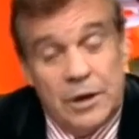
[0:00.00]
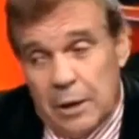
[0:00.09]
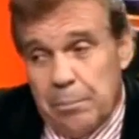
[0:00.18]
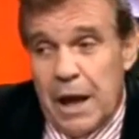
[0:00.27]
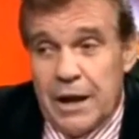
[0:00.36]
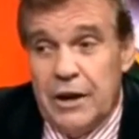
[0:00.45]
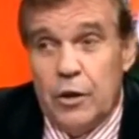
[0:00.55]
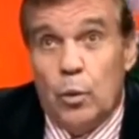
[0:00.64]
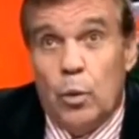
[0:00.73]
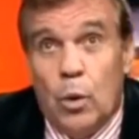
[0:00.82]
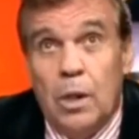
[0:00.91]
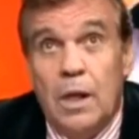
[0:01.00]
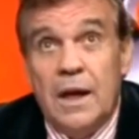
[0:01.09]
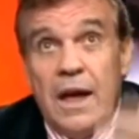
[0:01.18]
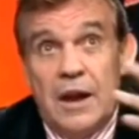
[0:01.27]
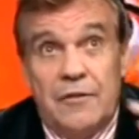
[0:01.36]
therefore, you can plug it into the
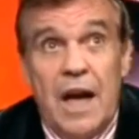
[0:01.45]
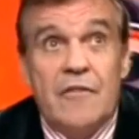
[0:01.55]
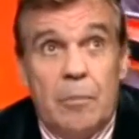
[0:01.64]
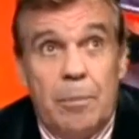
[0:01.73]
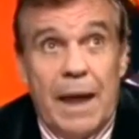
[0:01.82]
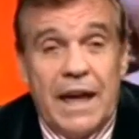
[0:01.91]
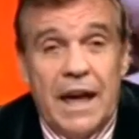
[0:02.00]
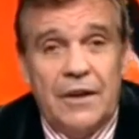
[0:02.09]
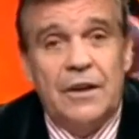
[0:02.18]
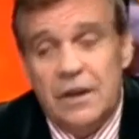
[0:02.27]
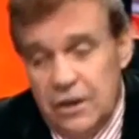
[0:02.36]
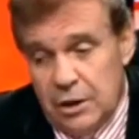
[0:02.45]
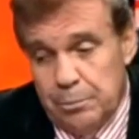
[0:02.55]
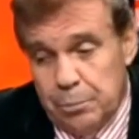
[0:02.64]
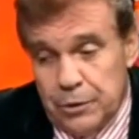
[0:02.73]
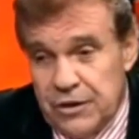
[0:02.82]
wall, and if you have a blackout,
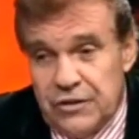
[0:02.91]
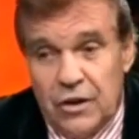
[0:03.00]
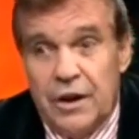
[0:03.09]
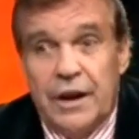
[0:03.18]
you can put